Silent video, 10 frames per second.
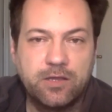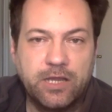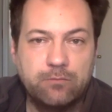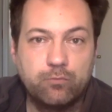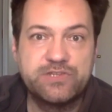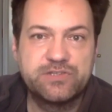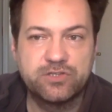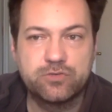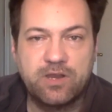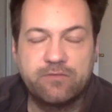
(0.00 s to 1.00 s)
in
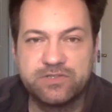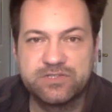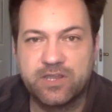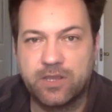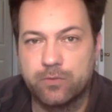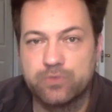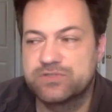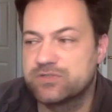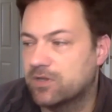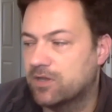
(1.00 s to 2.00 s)
research-relevant
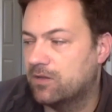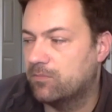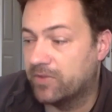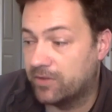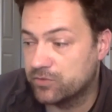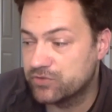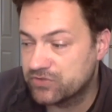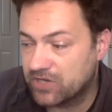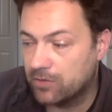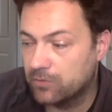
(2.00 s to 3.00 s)
skills. But there are also
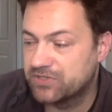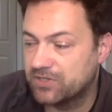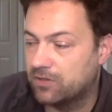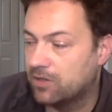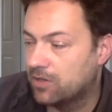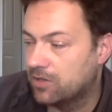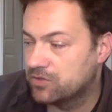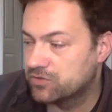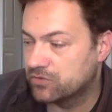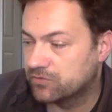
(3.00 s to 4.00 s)
skills in
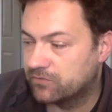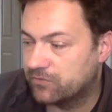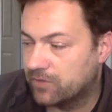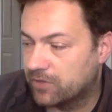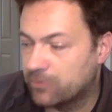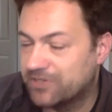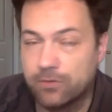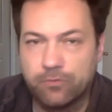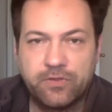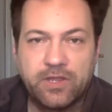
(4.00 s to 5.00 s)
sort of
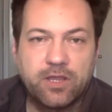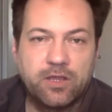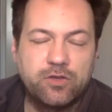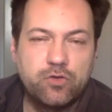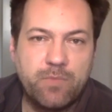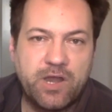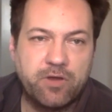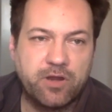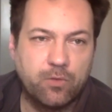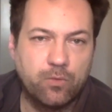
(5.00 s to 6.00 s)
critical thinking and
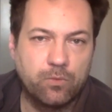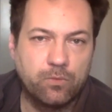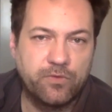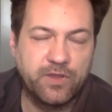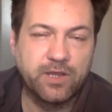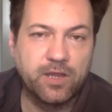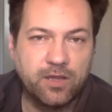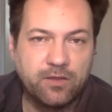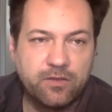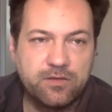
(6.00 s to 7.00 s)
numerical
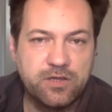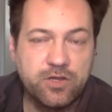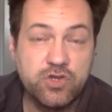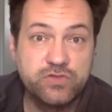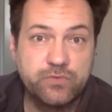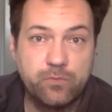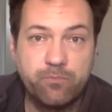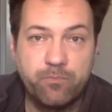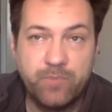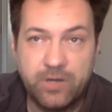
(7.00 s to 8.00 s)
thinking that are useful
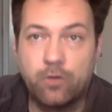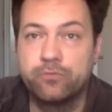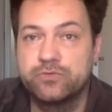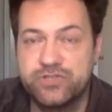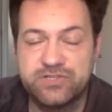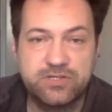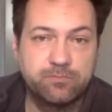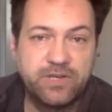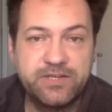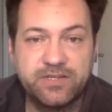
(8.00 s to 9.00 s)
beyond just
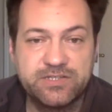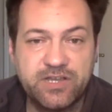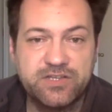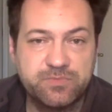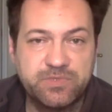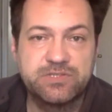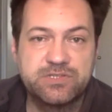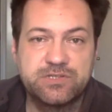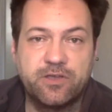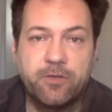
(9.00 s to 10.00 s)
completing assessments.